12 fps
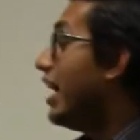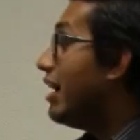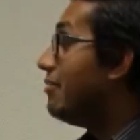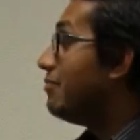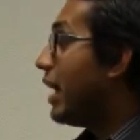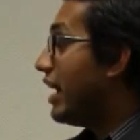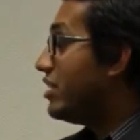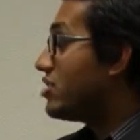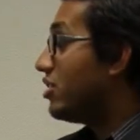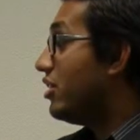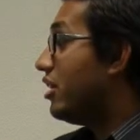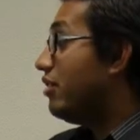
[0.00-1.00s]
I'd
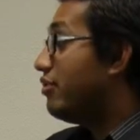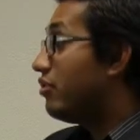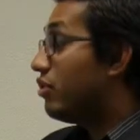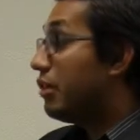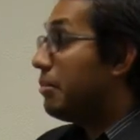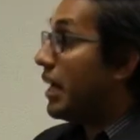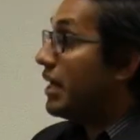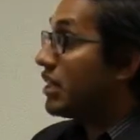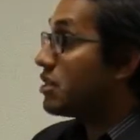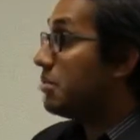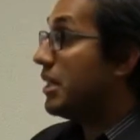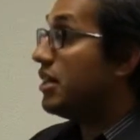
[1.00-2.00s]
start off by
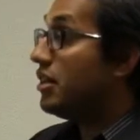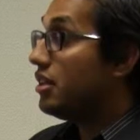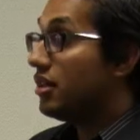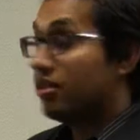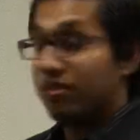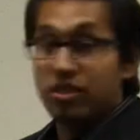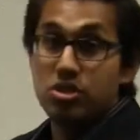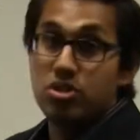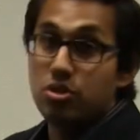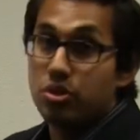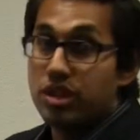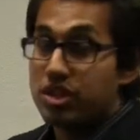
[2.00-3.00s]
explaining the first
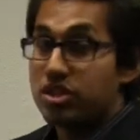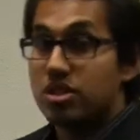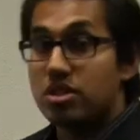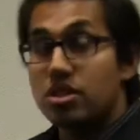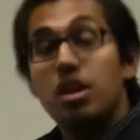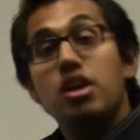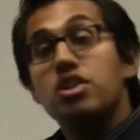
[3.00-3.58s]
2 questions.